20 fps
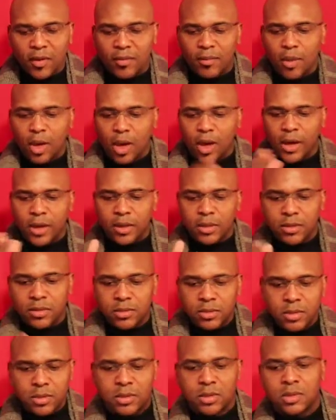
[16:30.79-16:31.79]
Mark
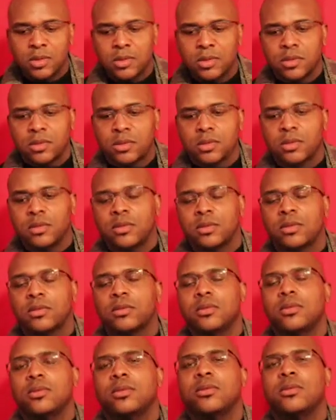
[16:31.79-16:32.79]

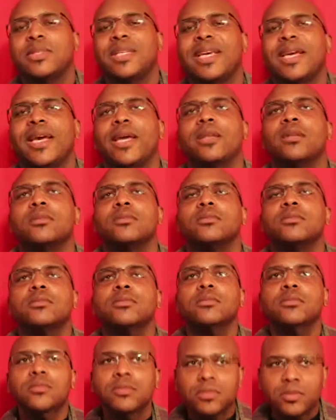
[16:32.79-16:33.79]
that,
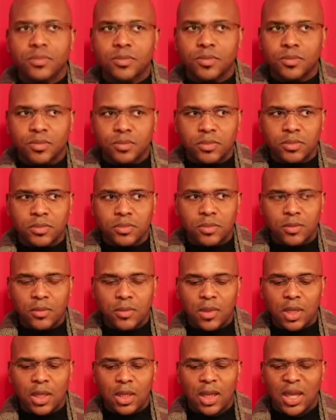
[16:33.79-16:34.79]

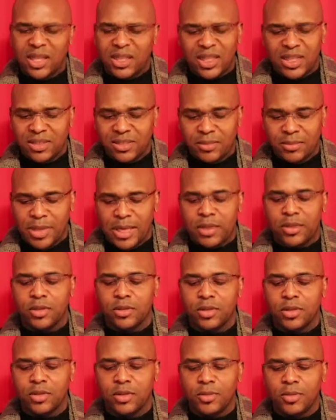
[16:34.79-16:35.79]
I think it's in
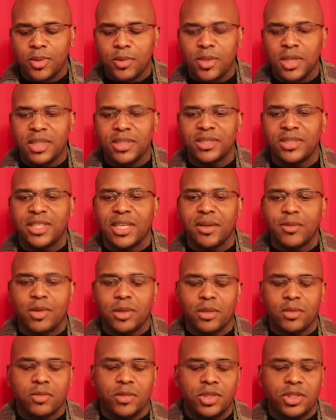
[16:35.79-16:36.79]
Matthew 2, but we understand
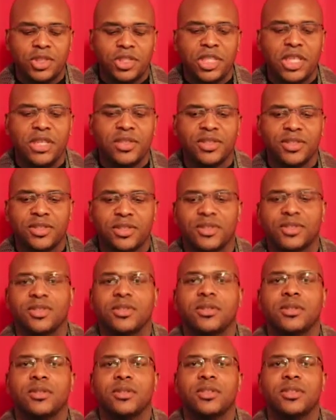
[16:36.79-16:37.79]
when
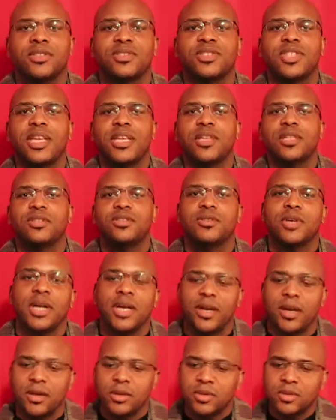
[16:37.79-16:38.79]
Jesus is standing
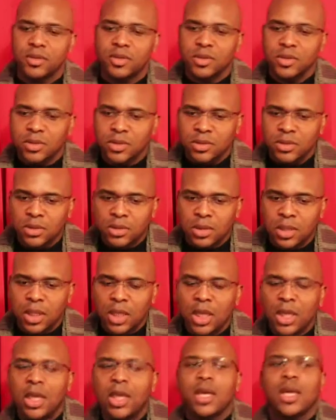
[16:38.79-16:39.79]
trial,
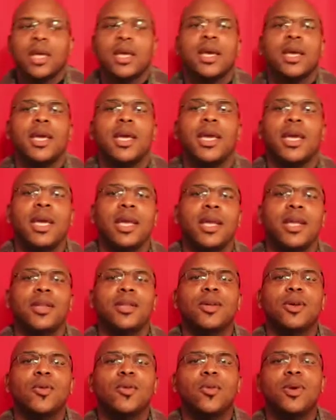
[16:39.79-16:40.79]

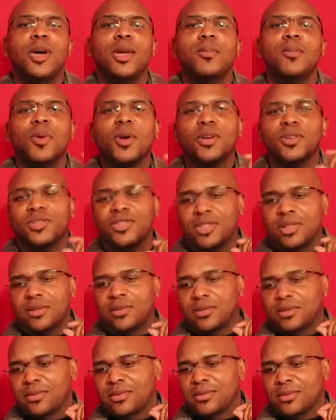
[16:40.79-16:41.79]
and the one
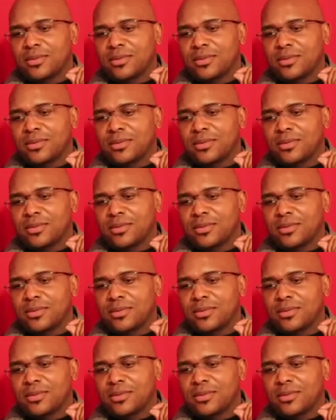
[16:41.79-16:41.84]
person